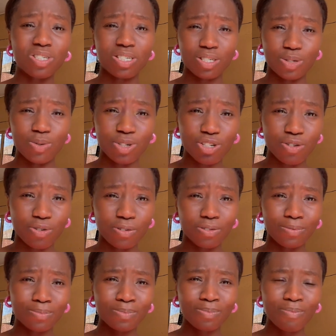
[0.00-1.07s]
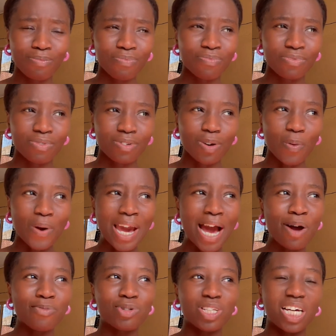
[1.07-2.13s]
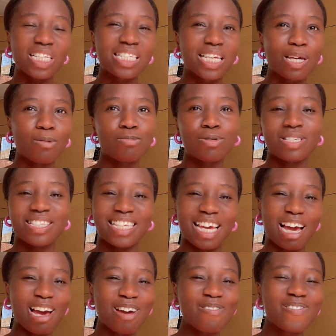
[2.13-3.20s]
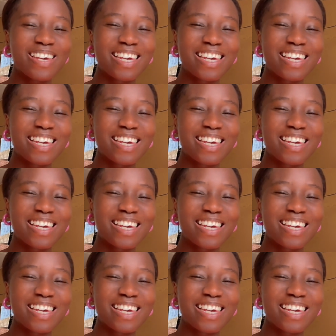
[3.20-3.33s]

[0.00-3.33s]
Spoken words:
situation where ambulance came to take.